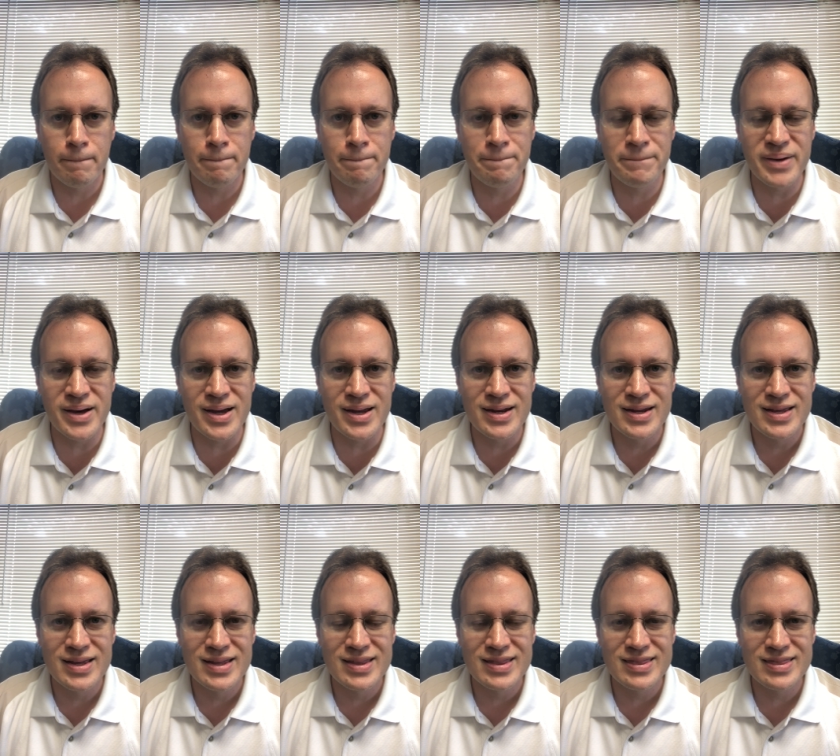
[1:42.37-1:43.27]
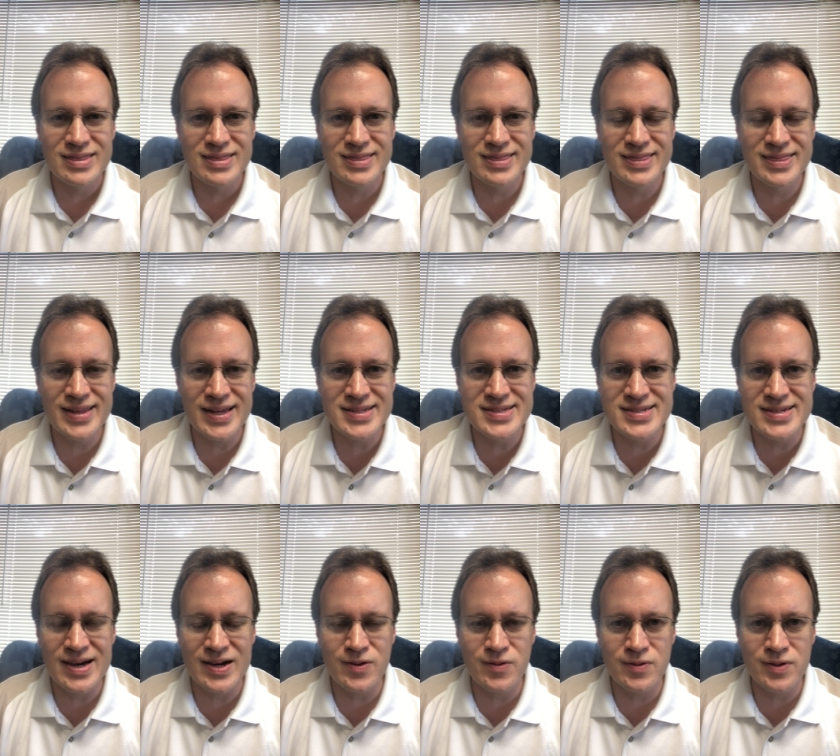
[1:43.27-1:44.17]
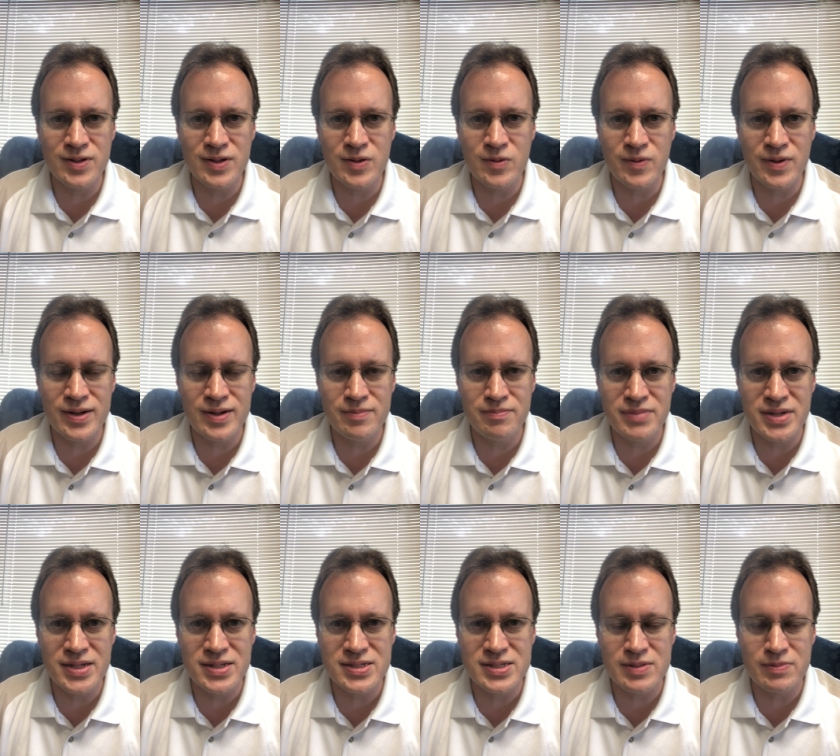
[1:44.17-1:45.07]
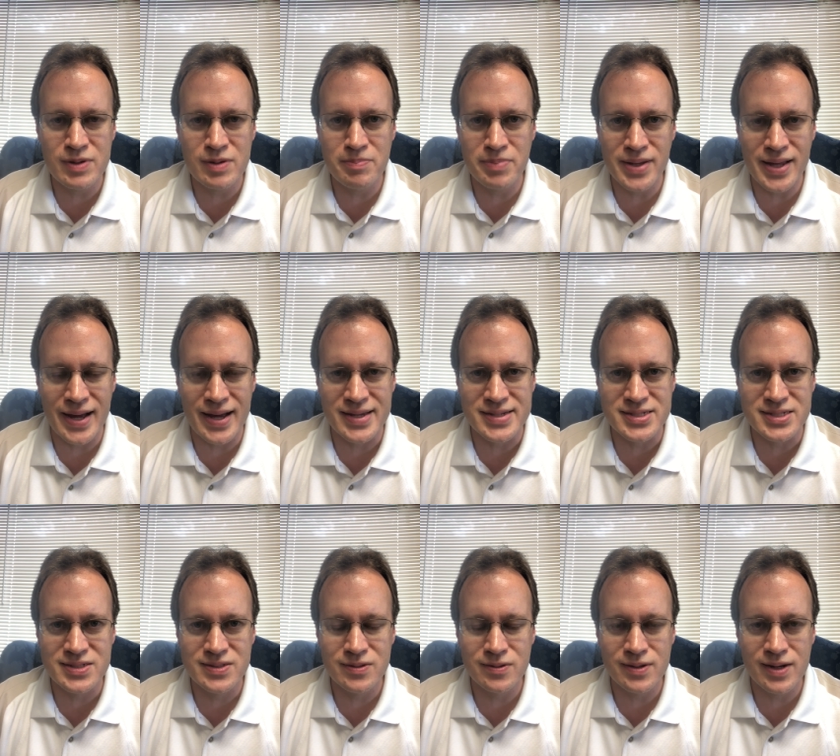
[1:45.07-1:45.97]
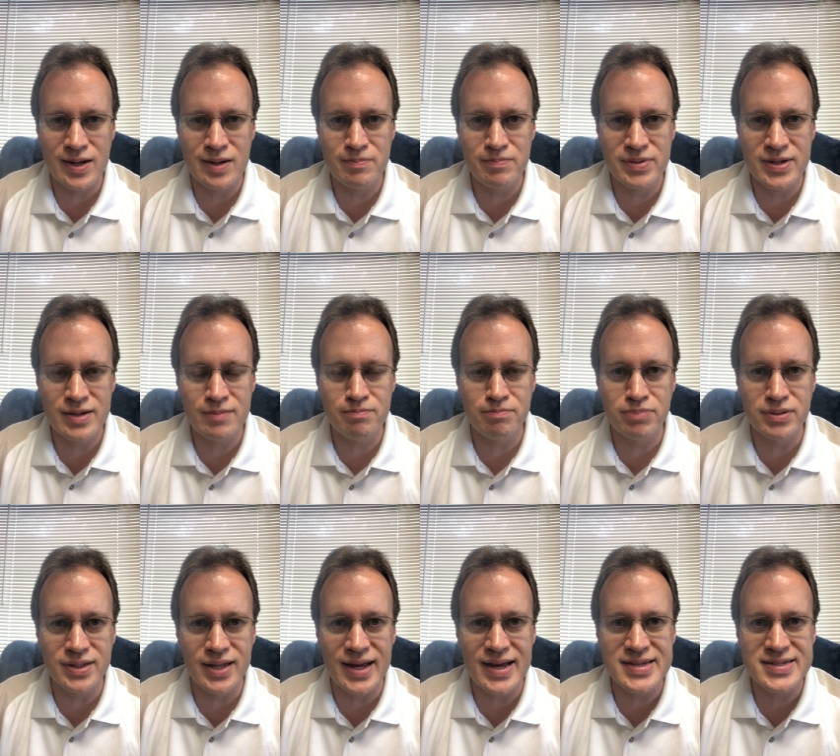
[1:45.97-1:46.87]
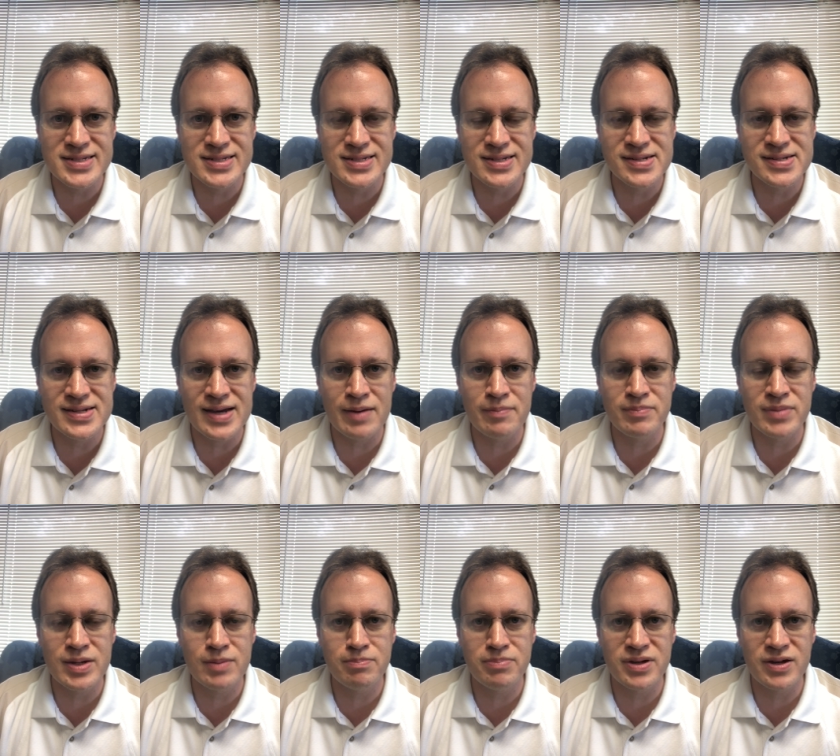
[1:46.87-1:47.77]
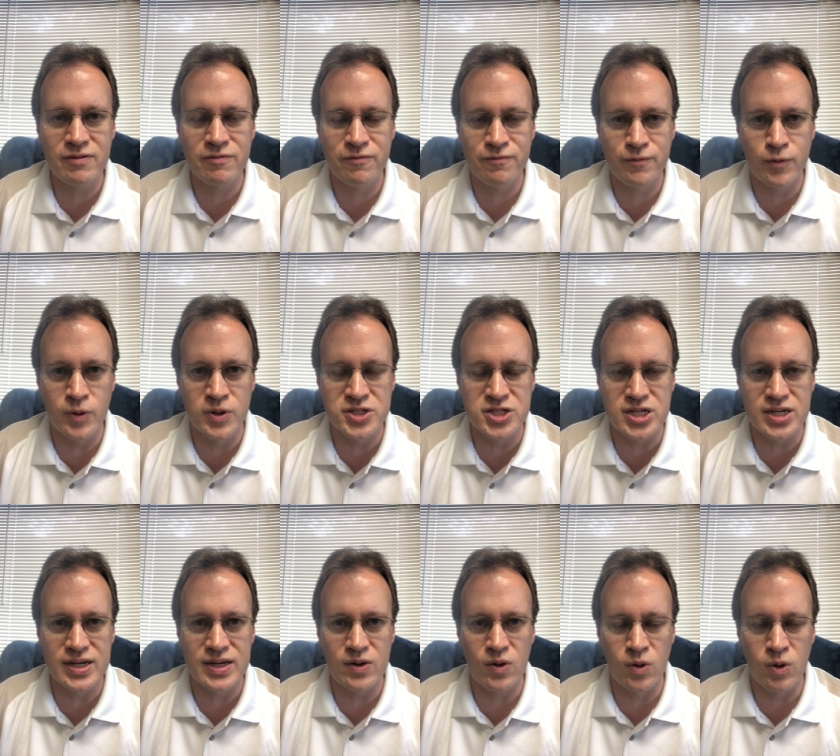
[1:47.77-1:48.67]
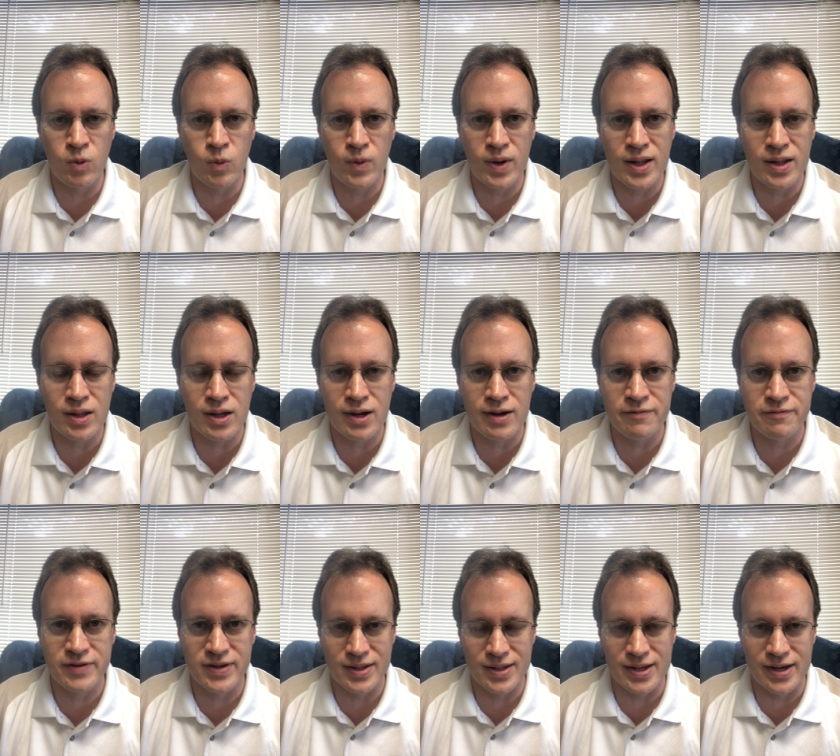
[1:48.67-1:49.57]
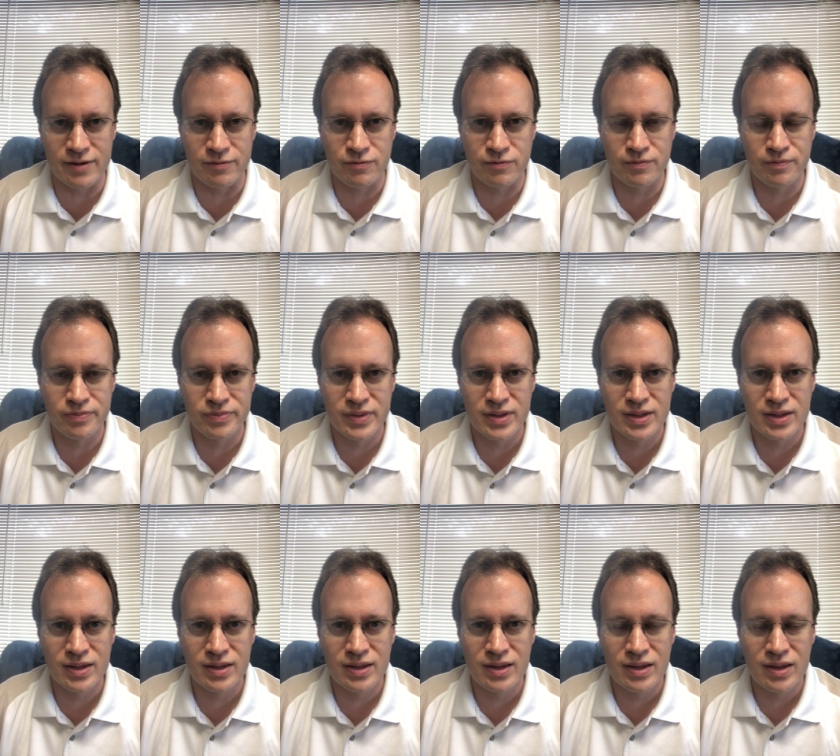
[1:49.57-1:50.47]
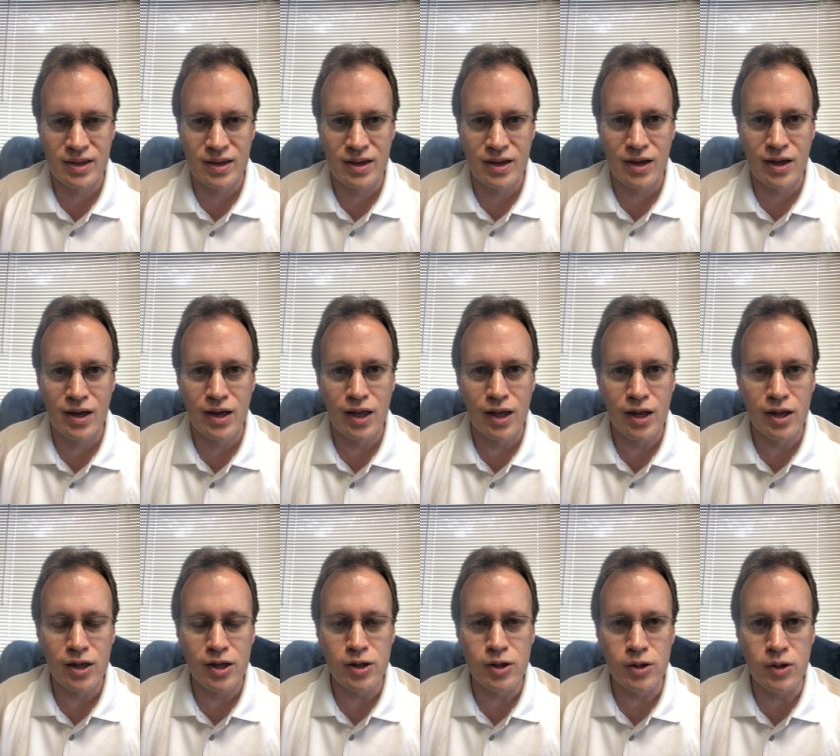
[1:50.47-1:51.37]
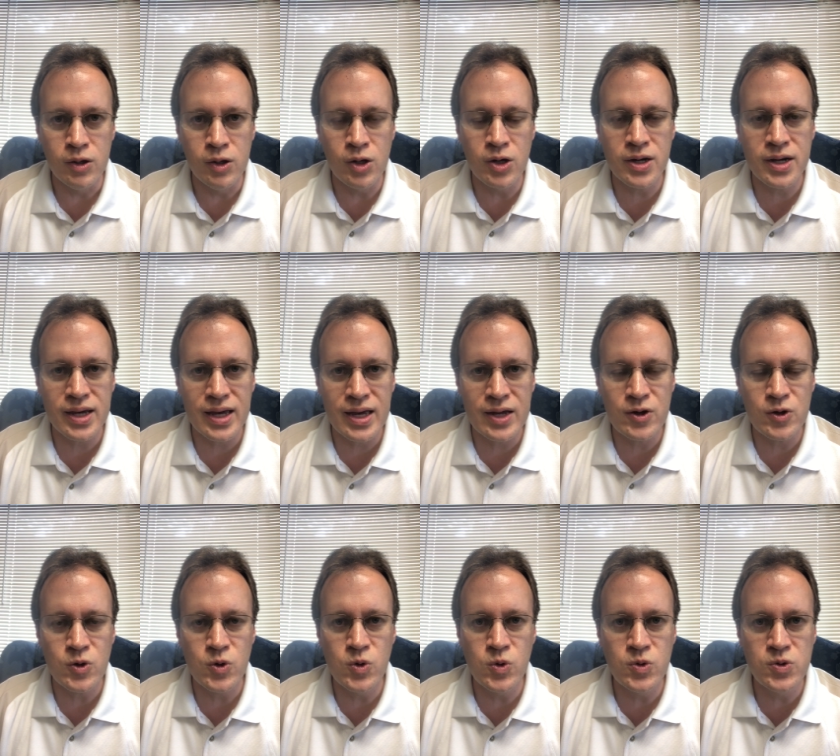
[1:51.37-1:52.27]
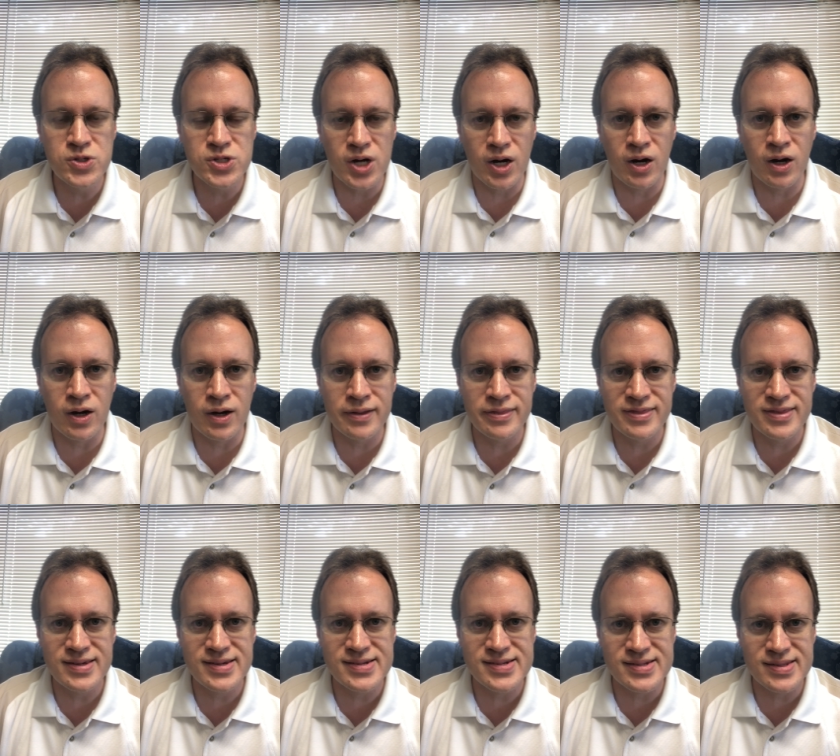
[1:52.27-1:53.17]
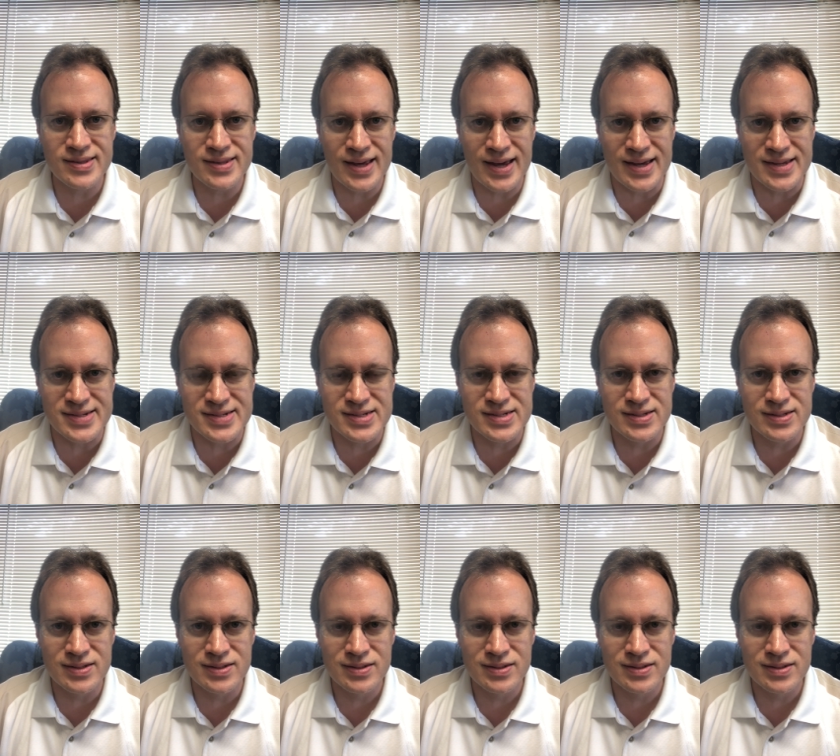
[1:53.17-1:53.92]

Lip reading: but that's not really what it means to be blessed, okay? Being blessed does not mean being fortunate or well off in life. Look at who's on this list.